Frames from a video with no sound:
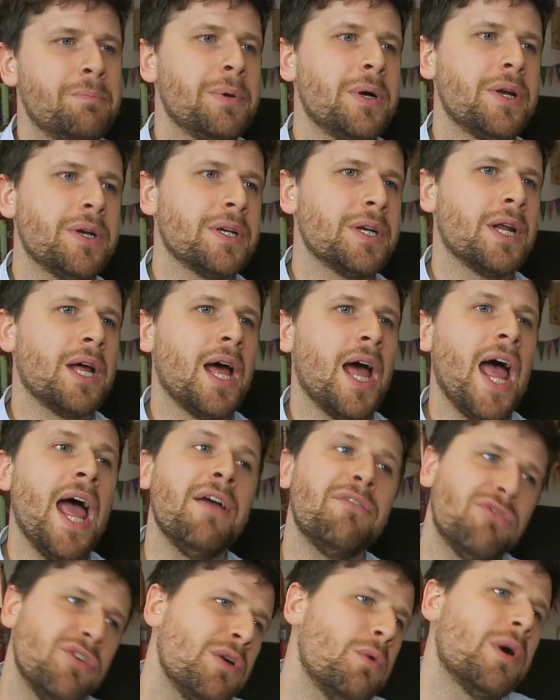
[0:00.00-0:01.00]
But
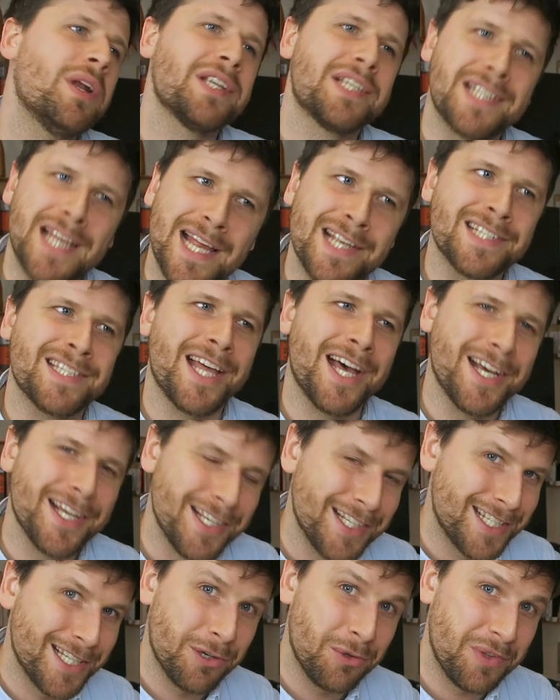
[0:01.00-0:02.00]
everyone says
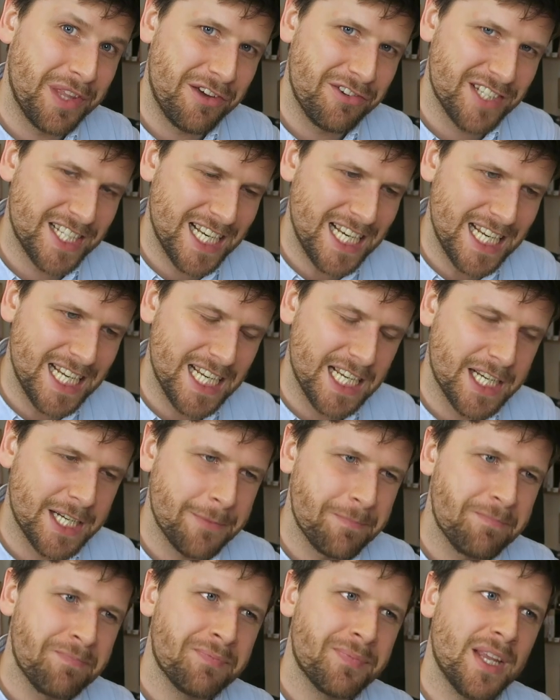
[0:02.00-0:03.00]
that until there is a
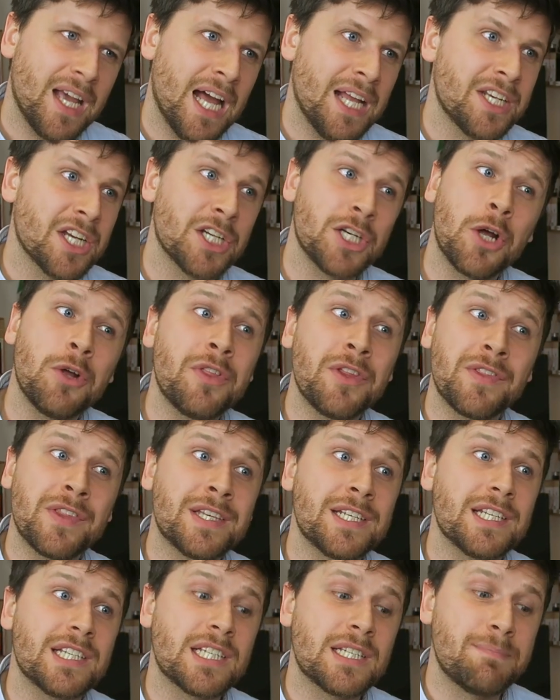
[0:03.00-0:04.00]
leak. And I know
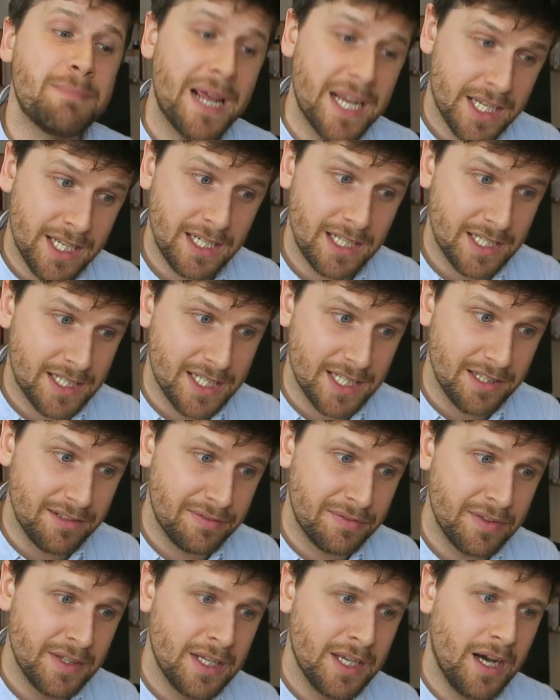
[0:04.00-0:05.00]
that this is
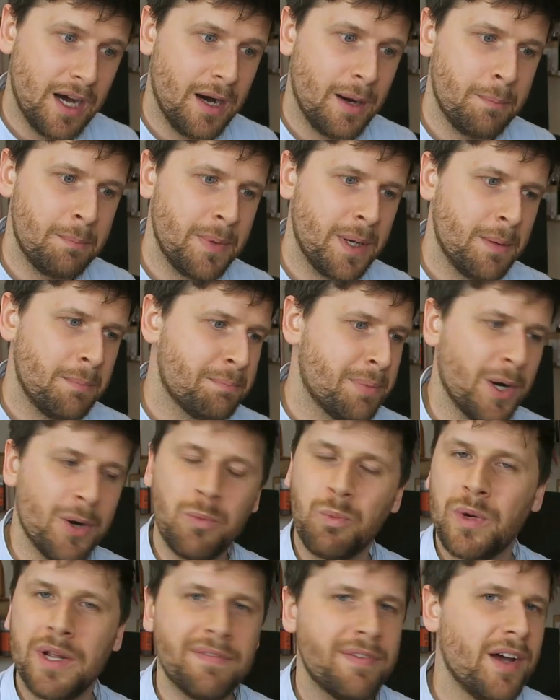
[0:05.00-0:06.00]
speculative,
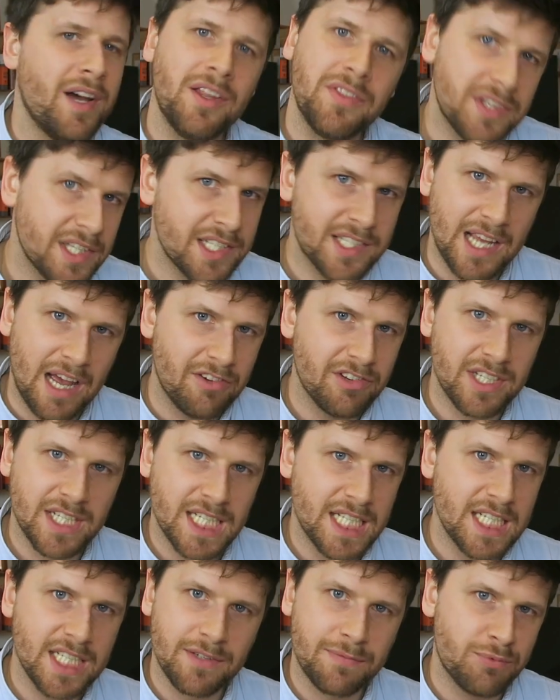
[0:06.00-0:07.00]
but we've heard these
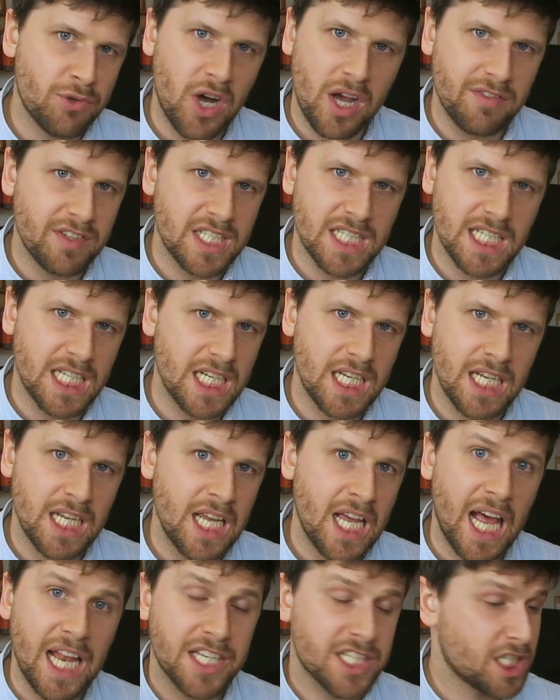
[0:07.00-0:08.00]
guarantees of
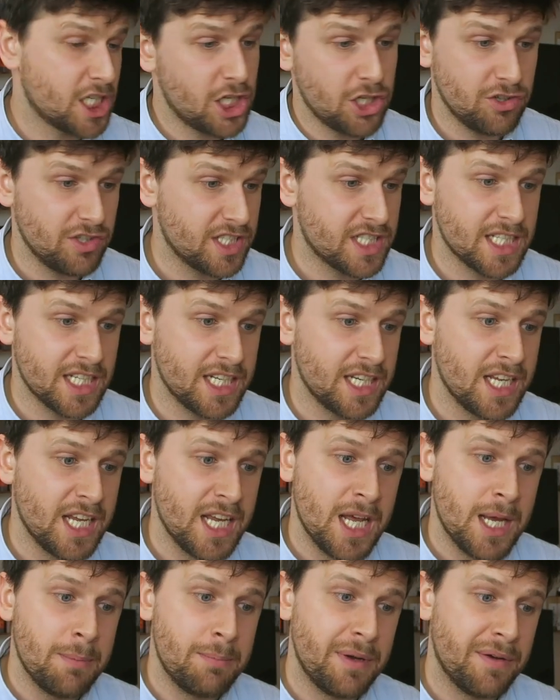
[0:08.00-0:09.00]
privacy and
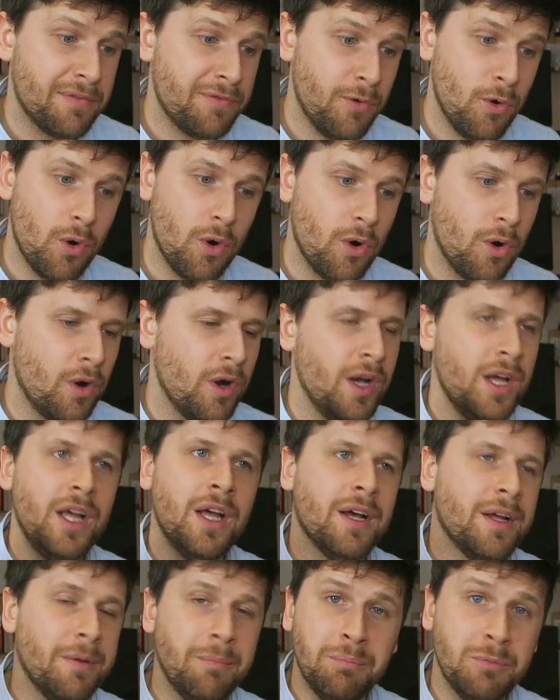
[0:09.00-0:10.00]
security before.
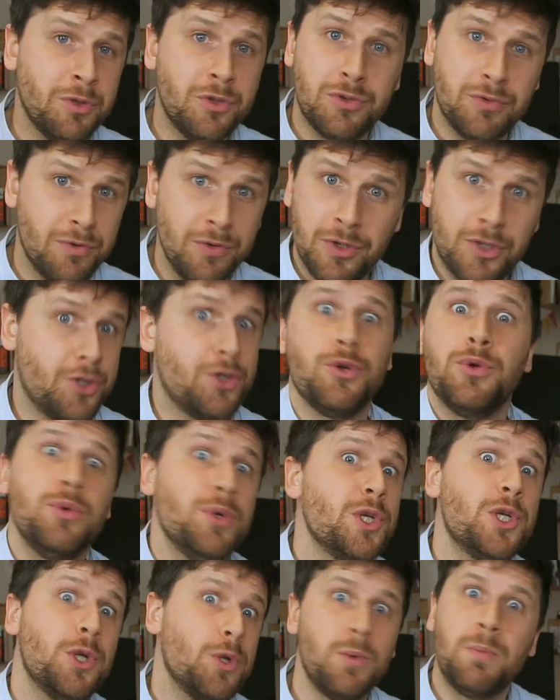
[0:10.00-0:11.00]

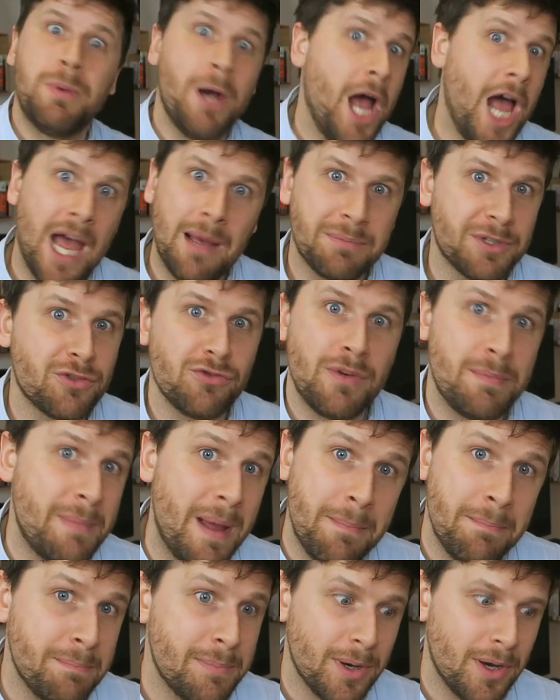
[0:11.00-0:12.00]
Do you perhaps
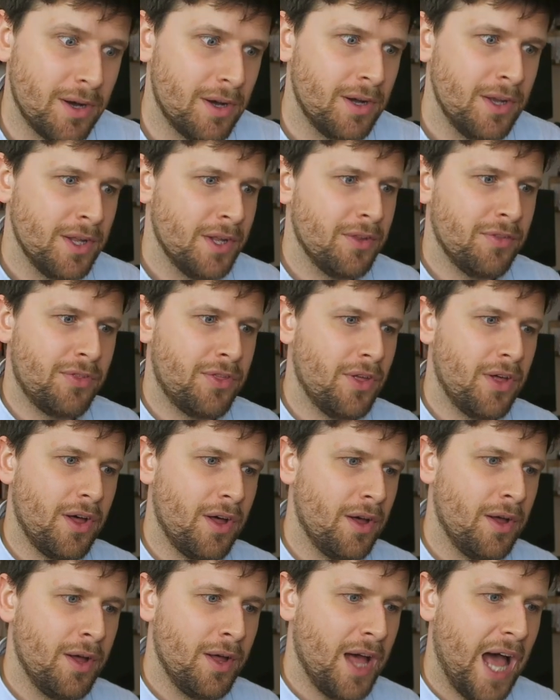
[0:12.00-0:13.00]
remember
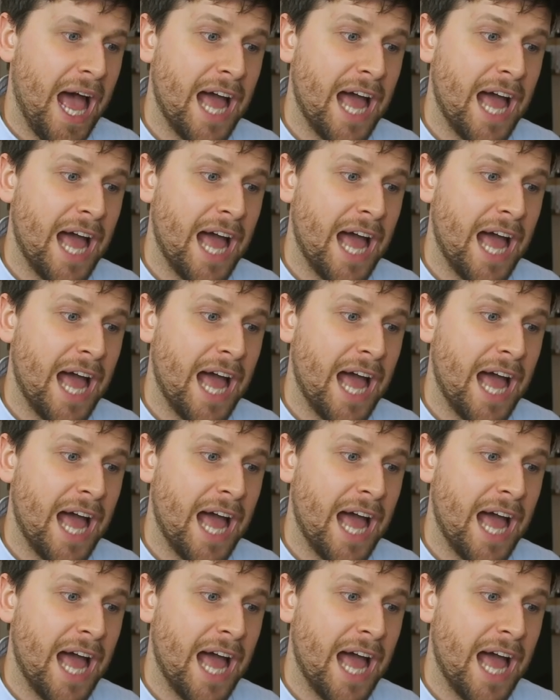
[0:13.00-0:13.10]
the